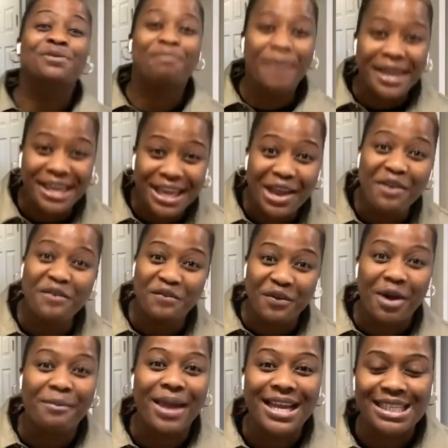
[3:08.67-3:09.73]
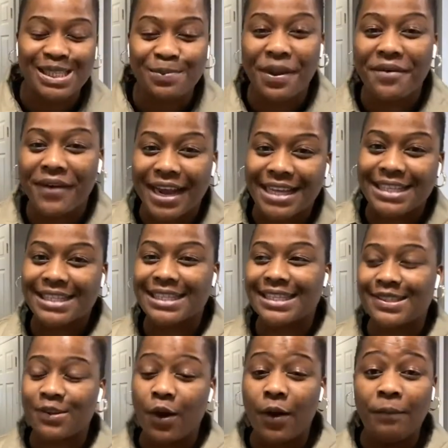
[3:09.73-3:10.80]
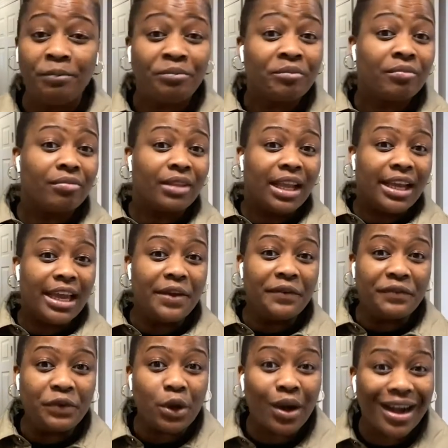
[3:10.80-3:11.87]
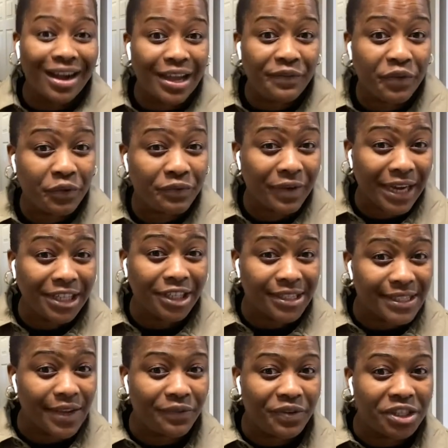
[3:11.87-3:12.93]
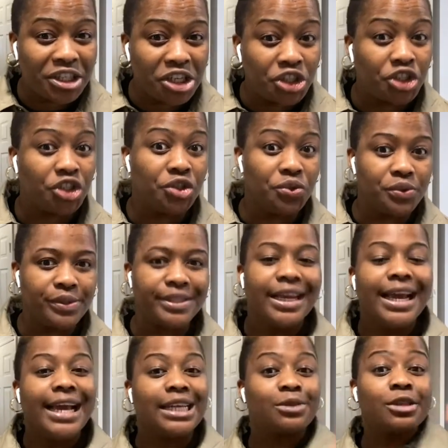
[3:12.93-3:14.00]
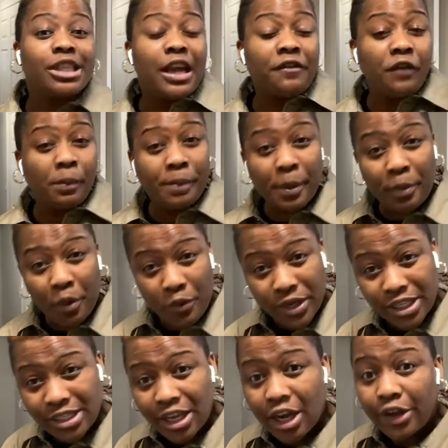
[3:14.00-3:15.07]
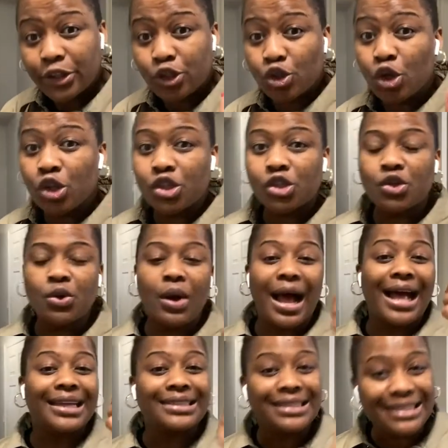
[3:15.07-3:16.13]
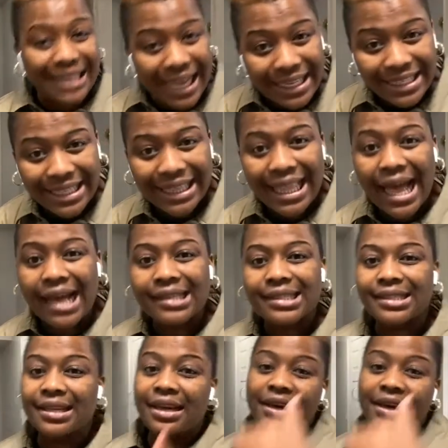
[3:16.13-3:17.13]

Speaking from experience. So if you find yourself in these shoes, especially for people with 2-2 and third class,